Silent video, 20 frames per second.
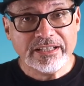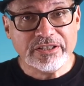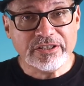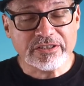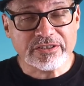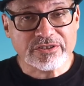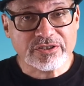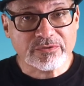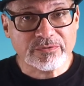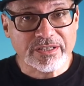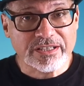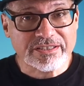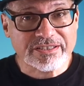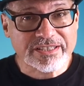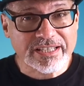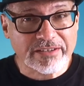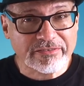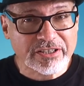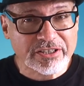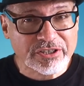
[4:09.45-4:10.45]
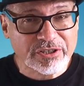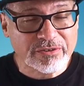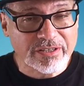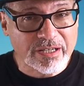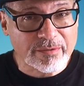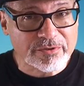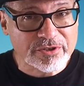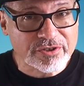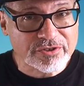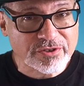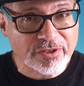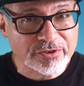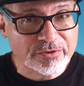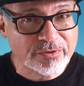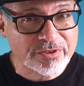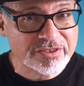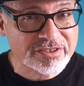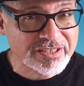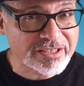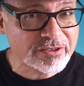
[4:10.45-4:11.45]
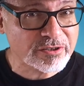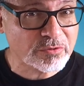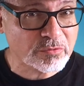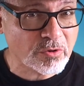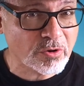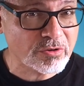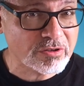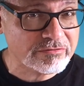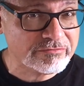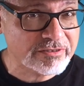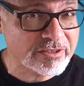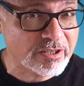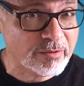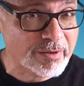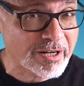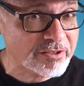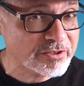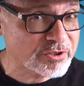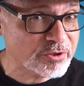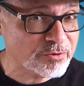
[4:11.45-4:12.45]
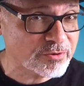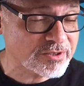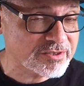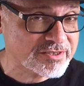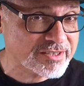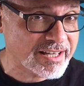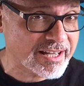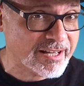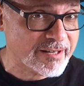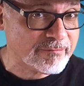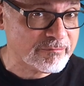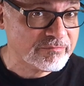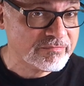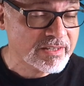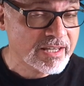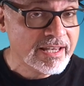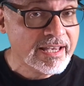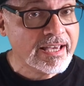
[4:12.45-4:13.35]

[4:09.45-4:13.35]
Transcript: You can squeeze 72 images onto a single roll of film. How cool is that?